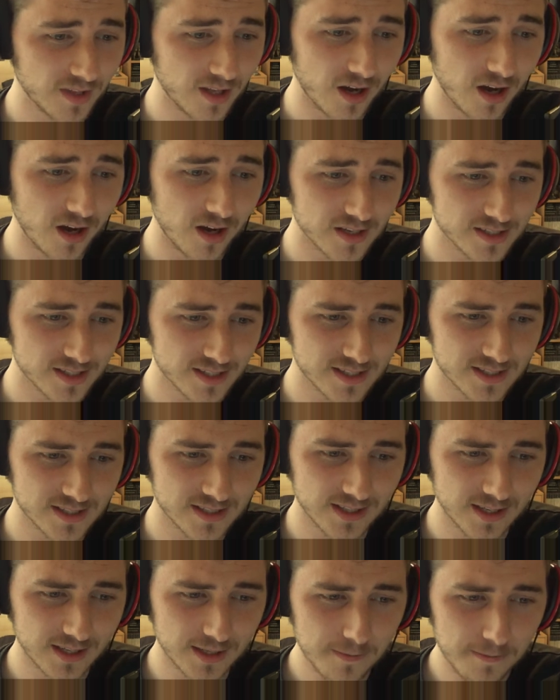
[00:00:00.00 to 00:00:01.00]

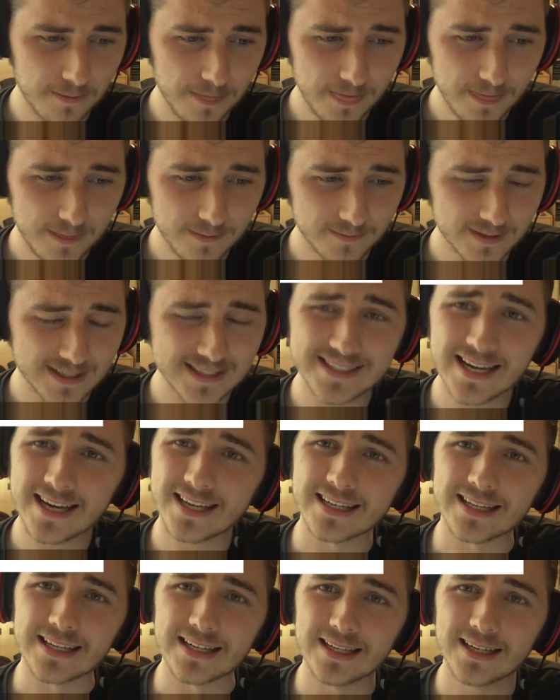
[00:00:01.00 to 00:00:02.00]
asks,
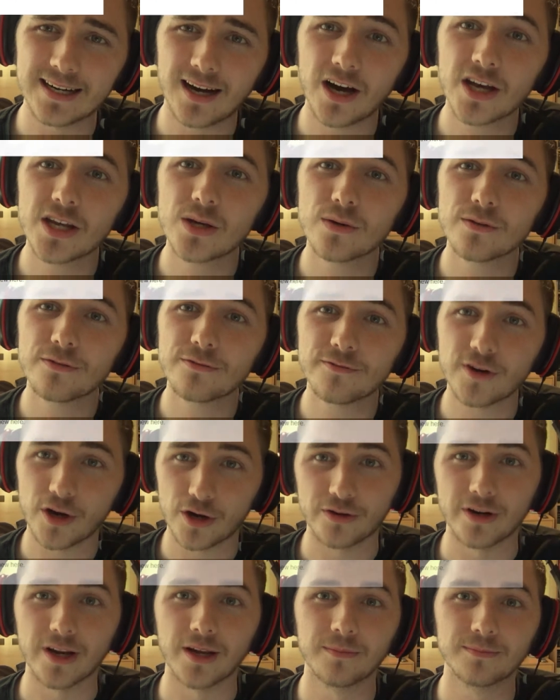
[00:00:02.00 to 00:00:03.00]
Danny, are you a
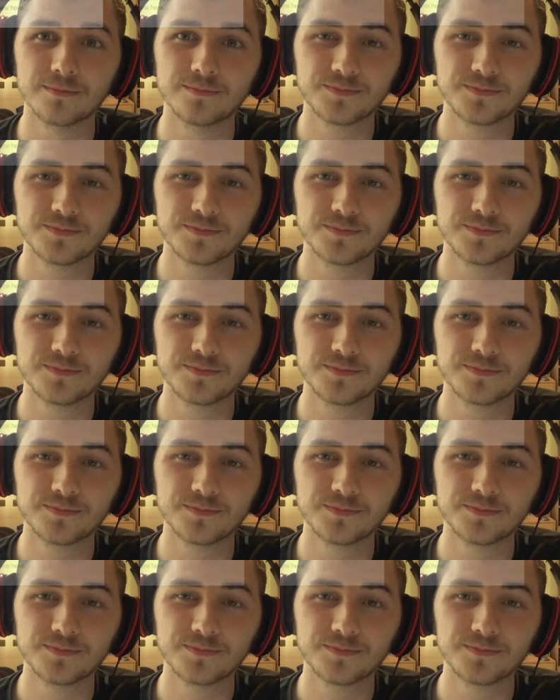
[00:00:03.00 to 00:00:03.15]
furry?